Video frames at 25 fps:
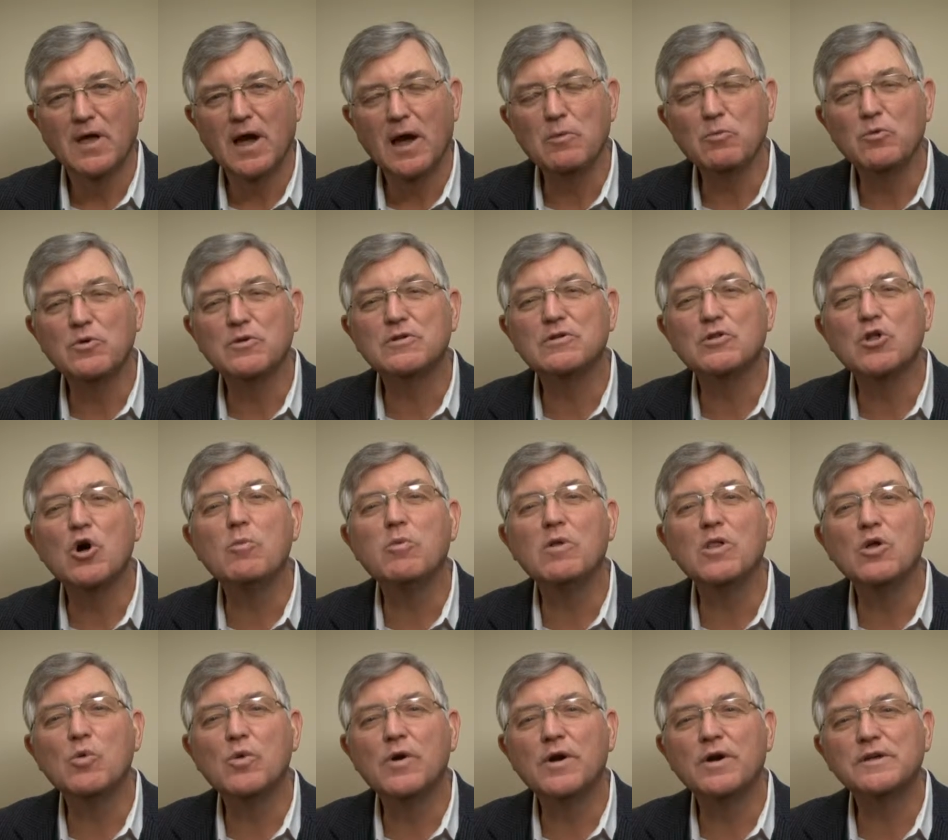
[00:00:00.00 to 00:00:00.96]
I'm with Global
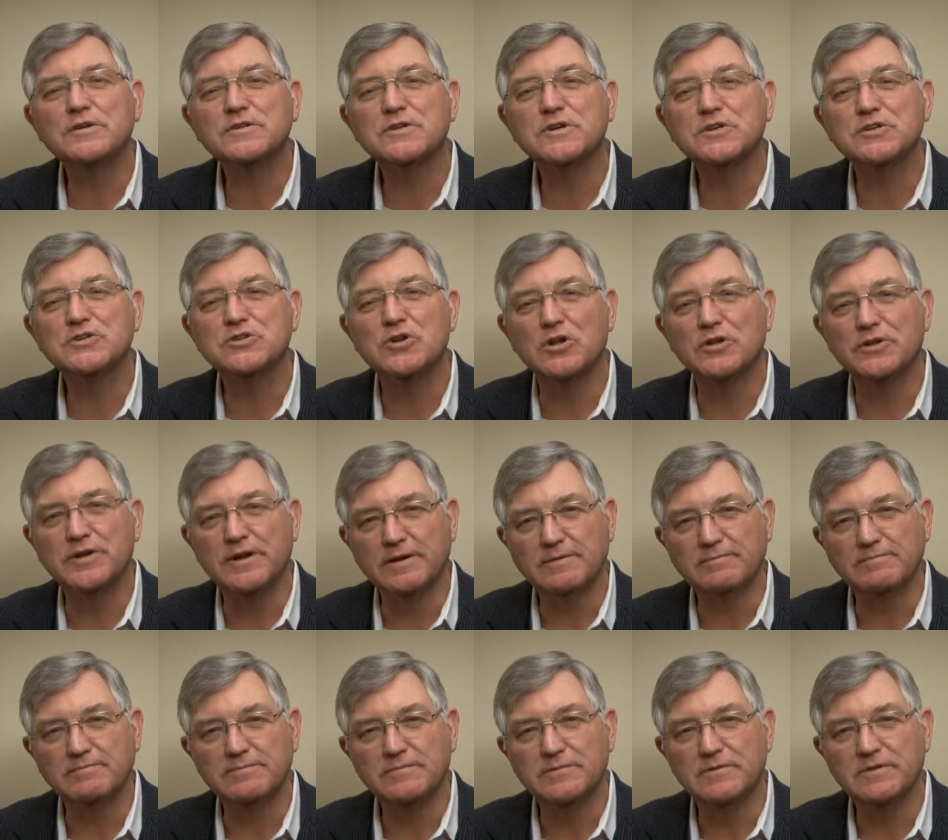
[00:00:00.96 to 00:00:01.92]
Awareness Consulting,
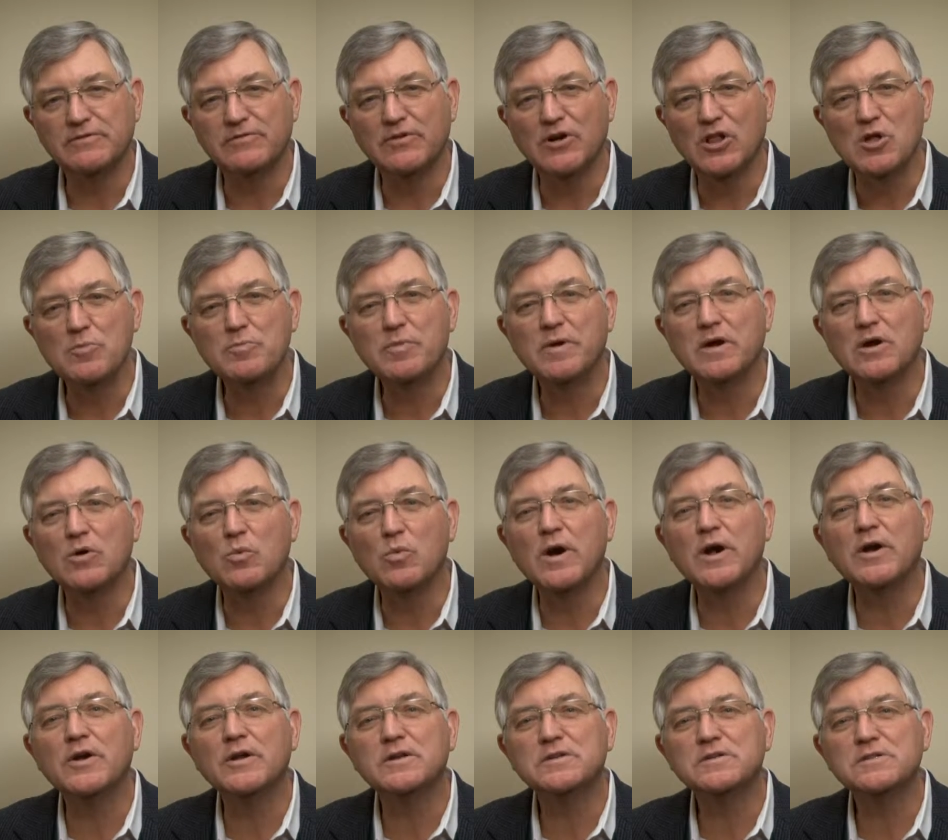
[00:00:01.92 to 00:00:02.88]
developing
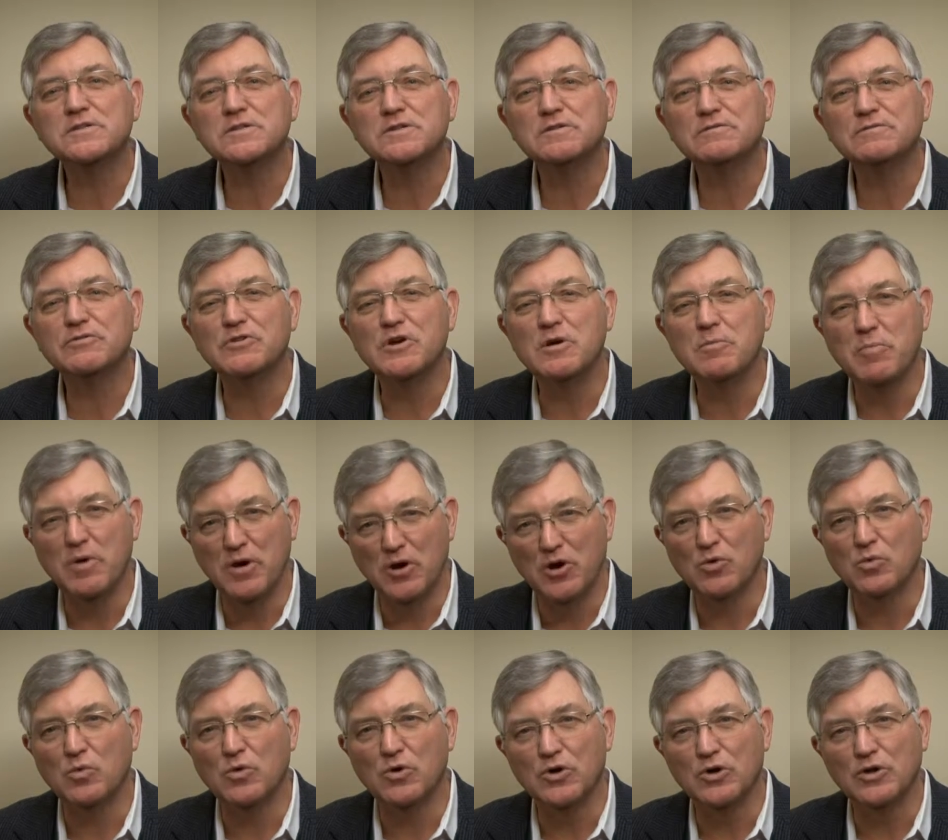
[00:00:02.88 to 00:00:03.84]
awareness for a better
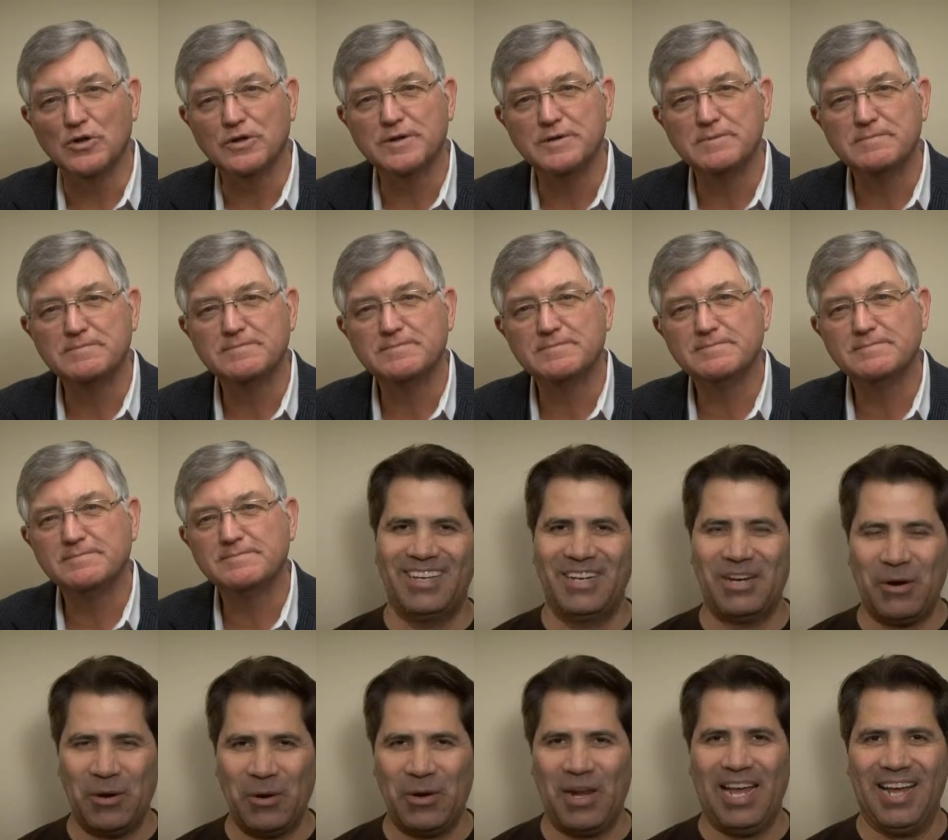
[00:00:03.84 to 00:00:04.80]
world.
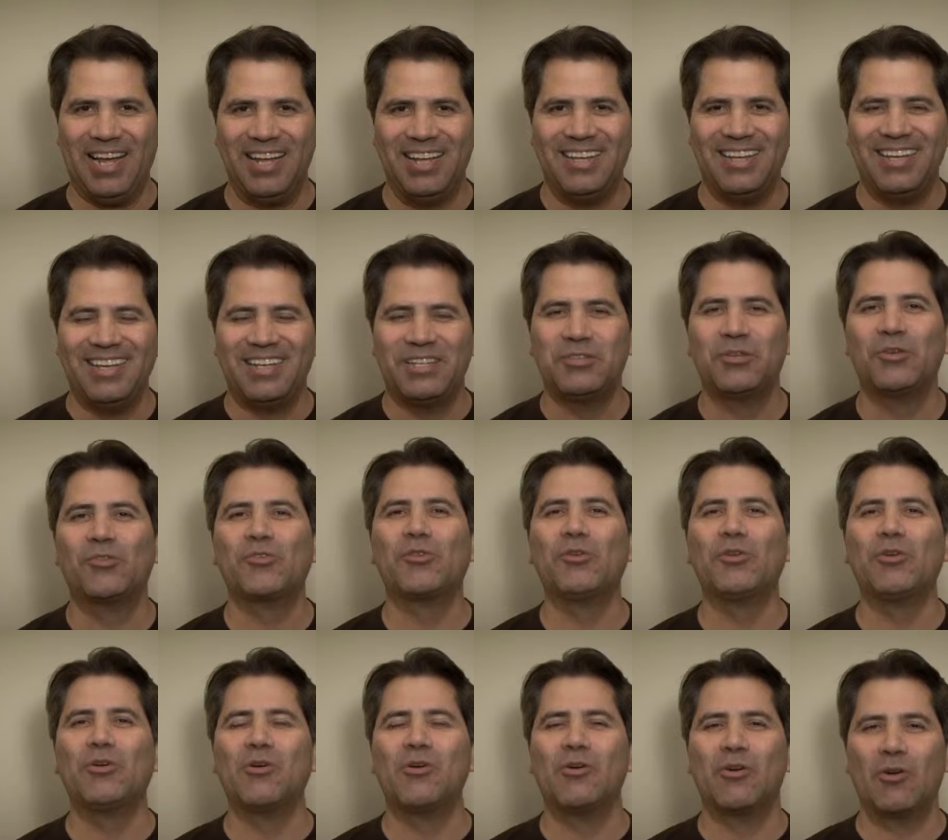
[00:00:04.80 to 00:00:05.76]
Hola, yo
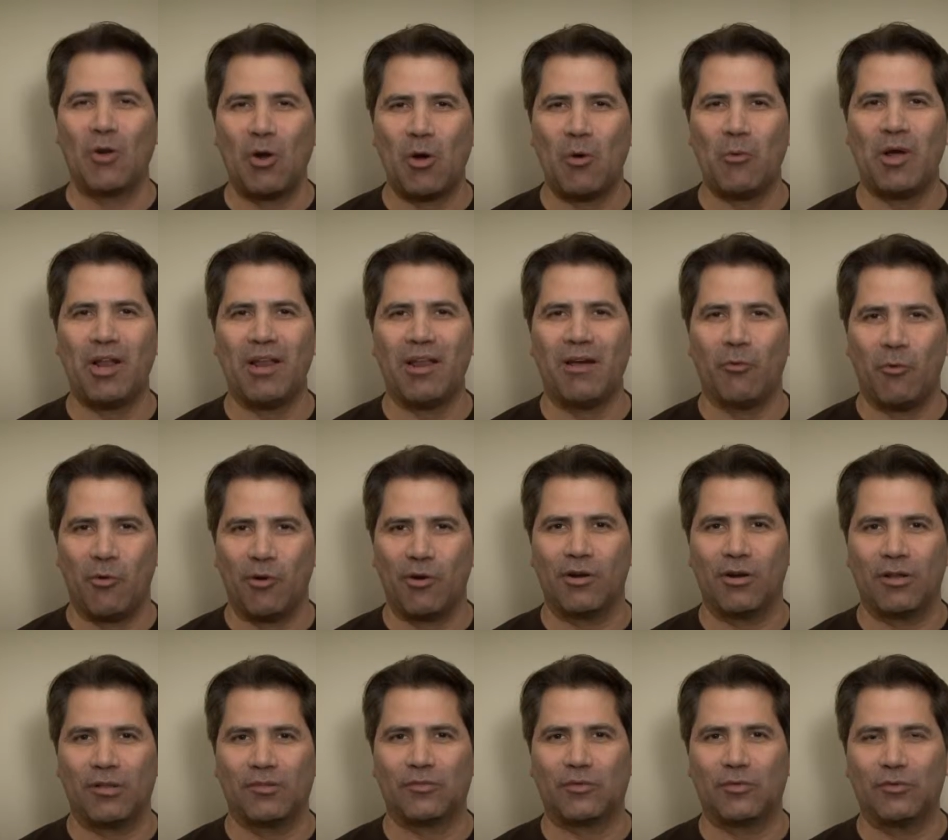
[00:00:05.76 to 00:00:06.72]
estoy con Global
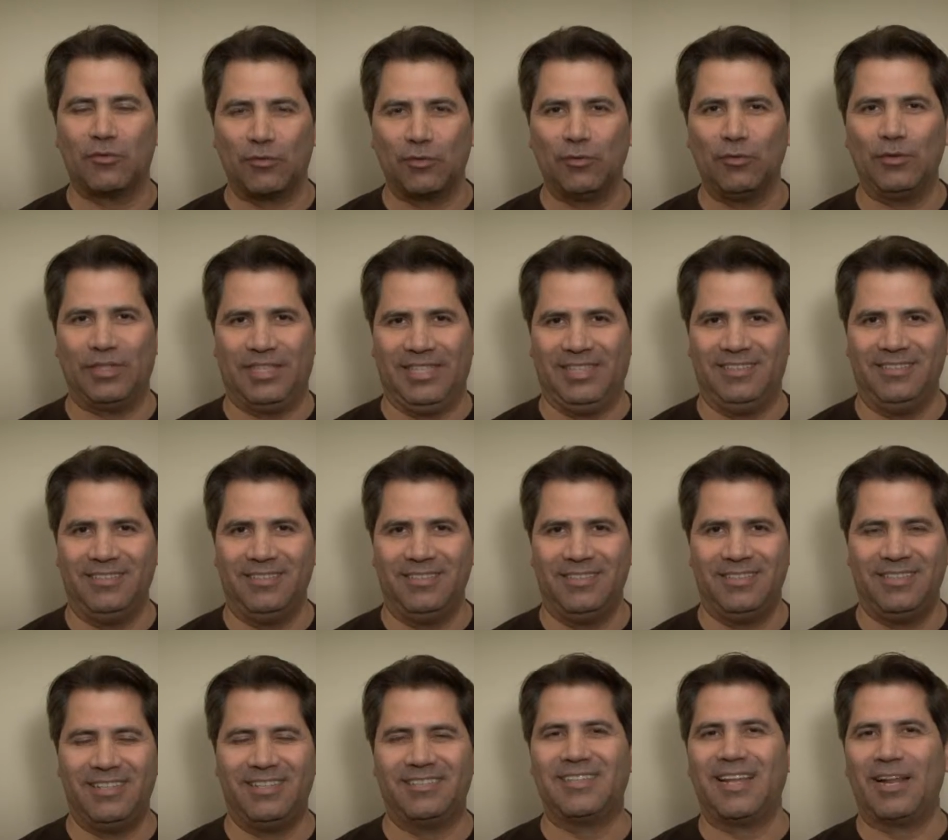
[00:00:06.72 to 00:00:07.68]
Awareness Consulting,
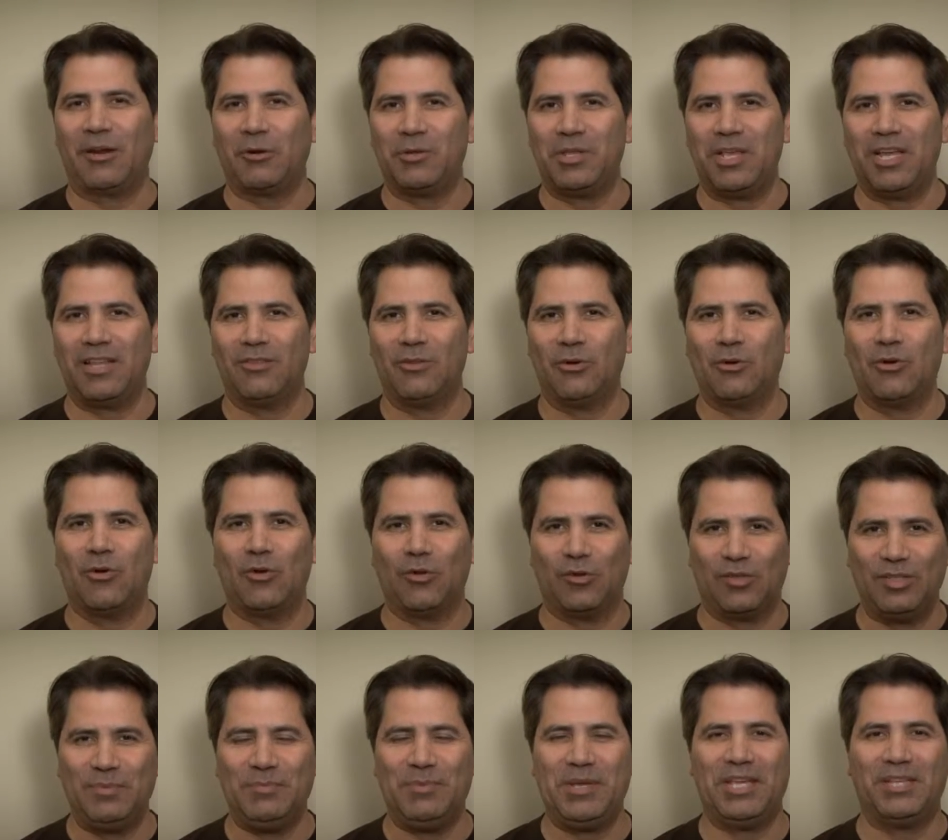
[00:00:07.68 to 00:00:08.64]
desarrollando
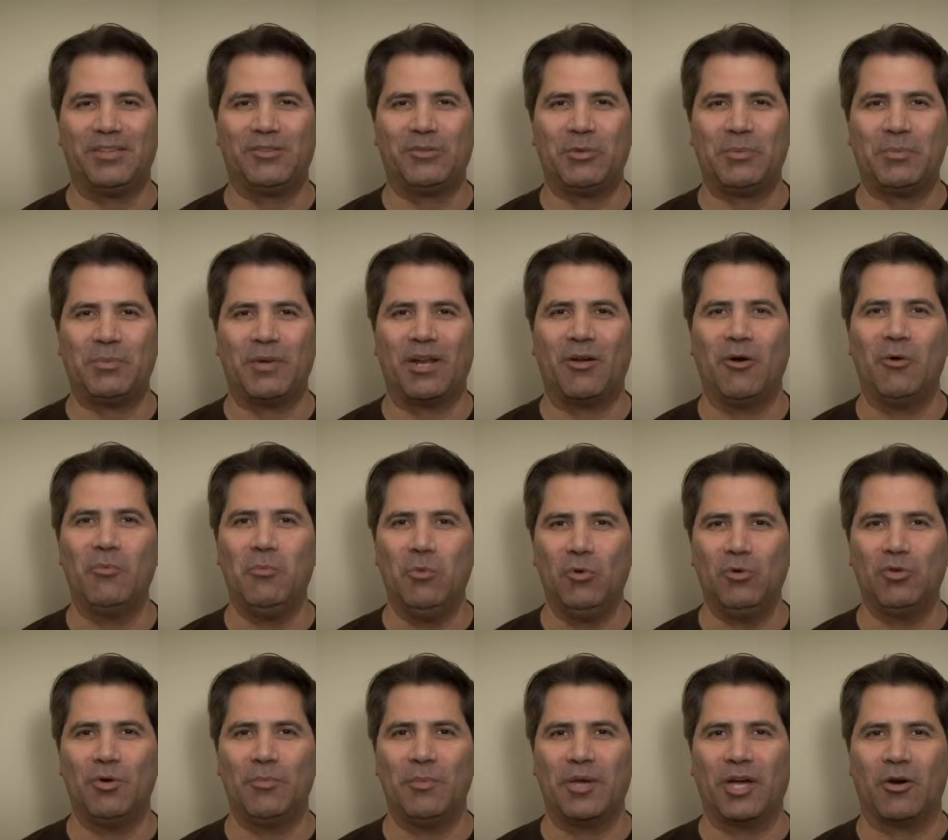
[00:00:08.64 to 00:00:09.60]
conocimiento para un
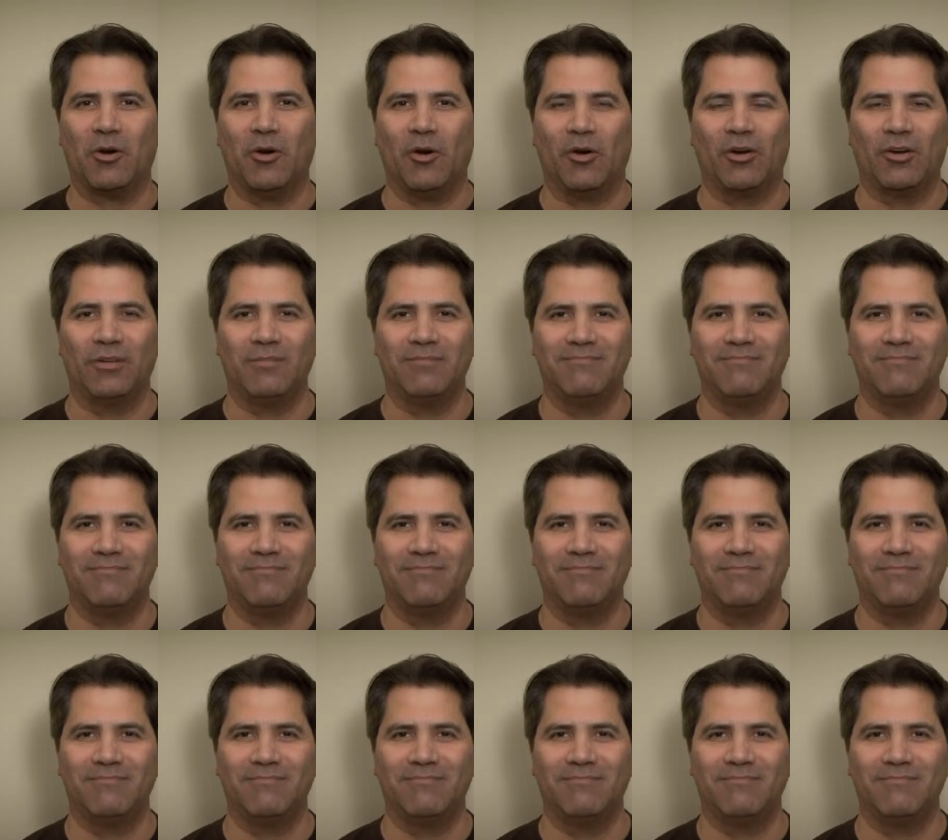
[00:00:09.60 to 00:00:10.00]
mundo mejor.